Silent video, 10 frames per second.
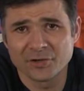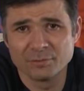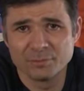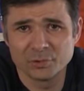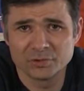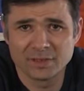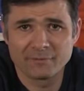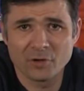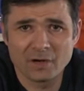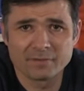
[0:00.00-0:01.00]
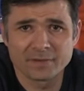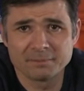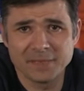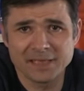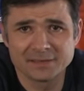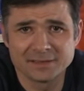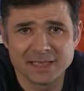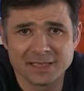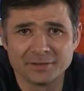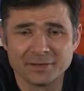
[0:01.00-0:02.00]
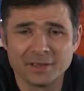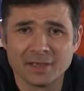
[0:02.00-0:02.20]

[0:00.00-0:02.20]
important they've got everything battened down.